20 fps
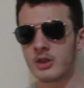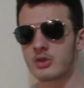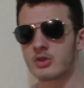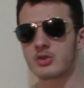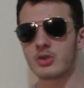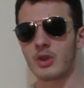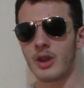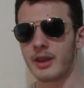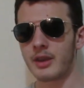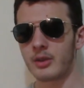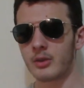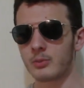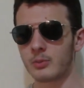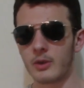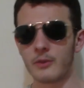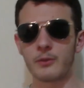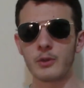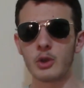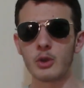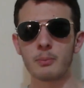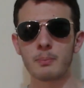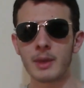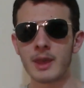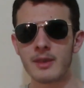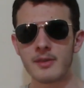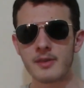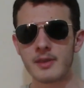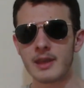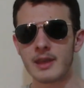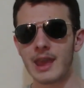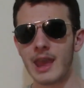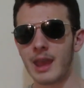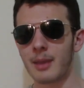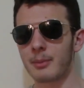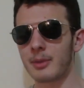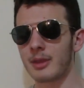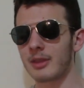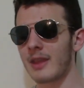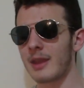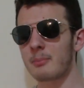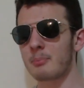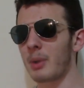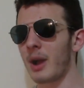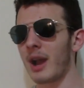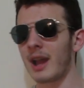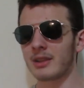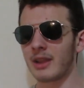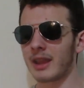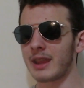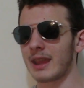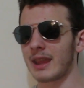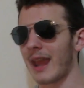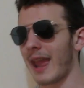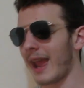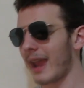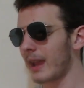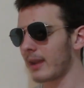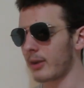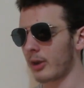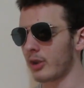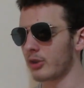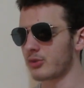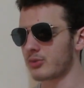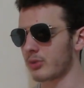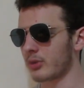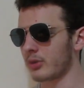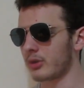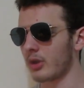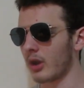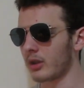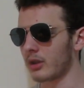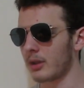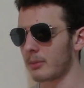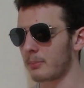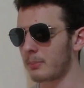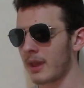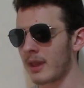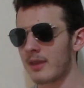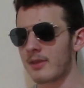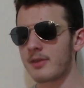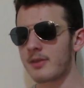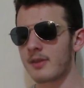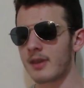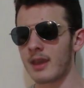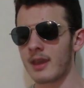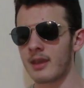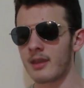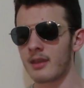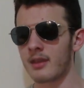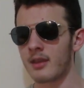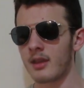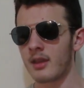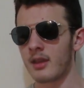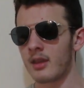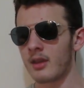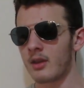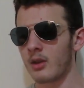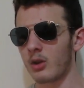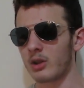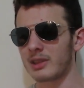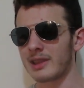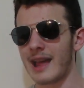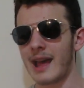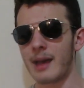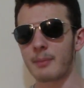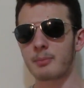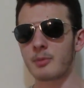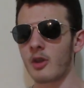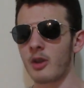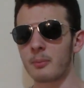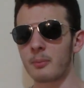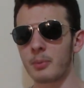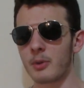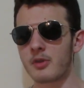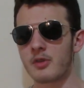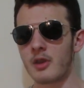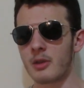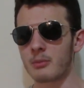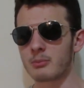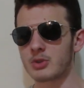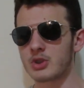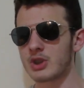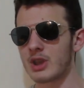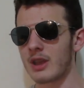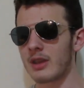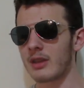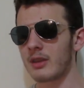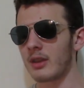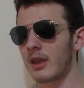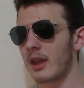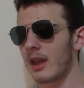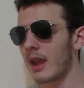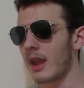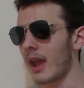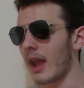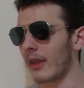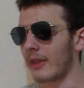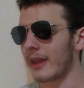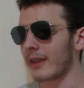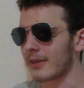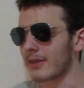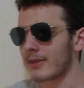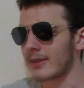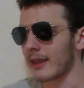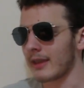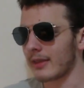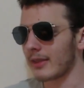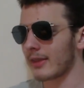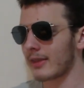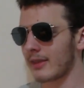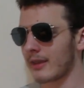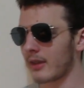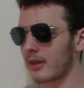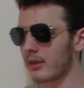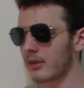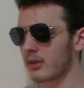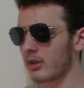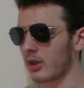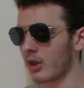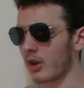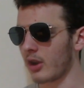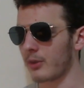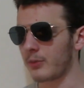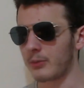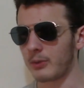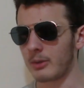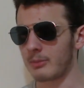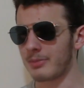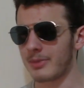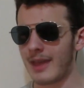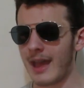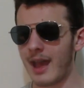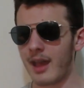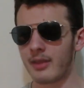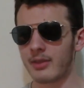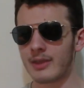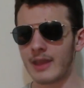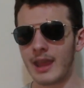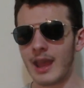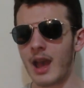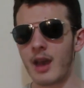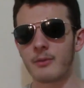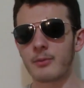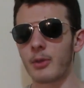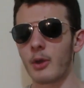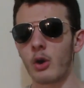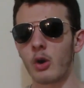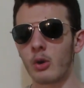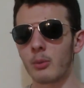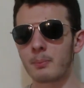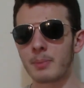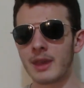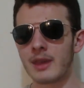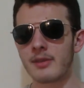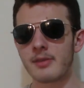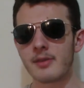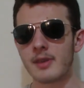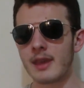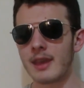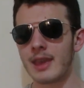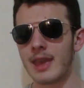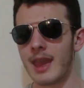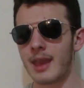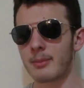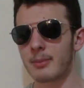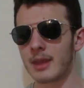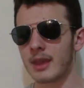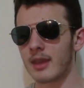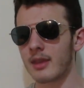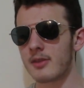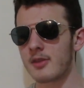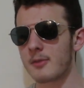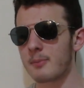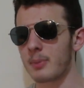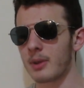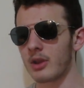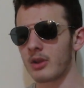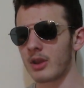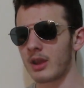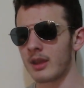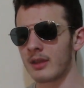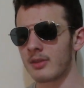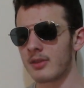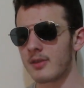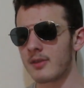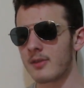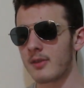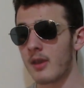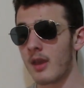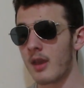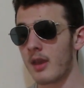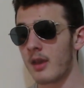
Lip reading: try to review PC gaming. They buy like an $800 PC or laptop or some shit, and they think that, you know, from that, they have the whole PC gaming experience.